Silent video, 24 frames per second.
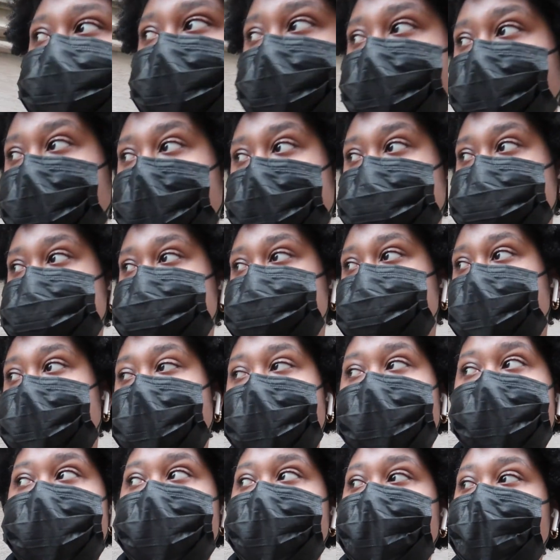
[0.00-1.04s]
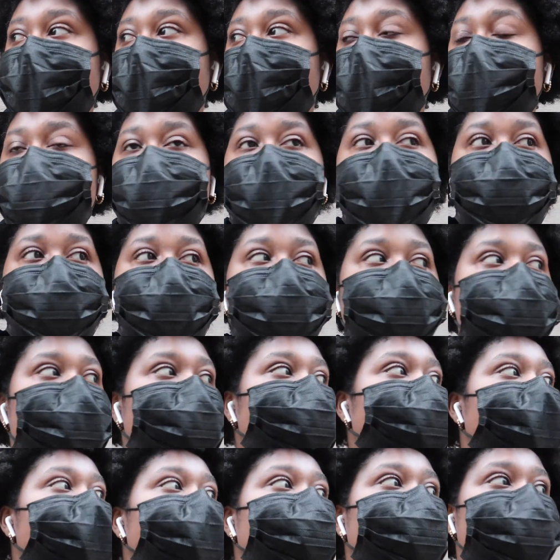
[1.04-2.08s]
skin. And she's like, no, no, no.
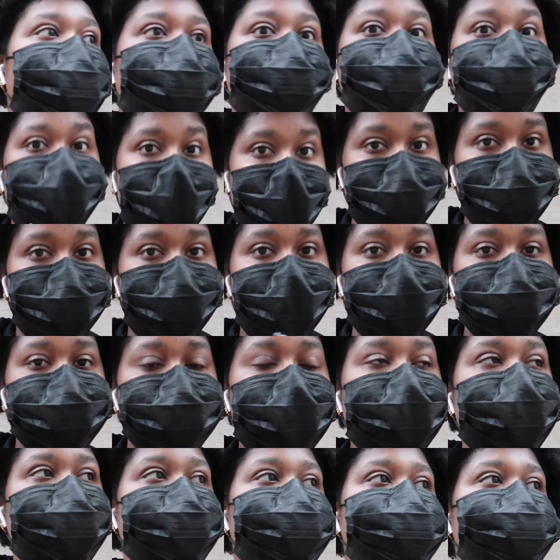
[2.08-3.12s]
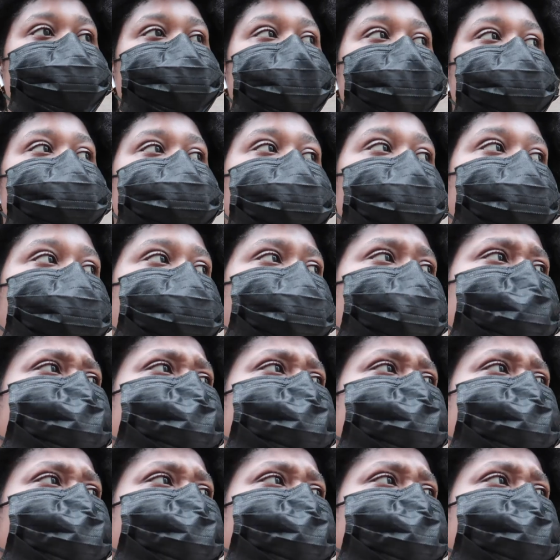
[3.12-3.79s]
I'm like, you're filing my skin. So then she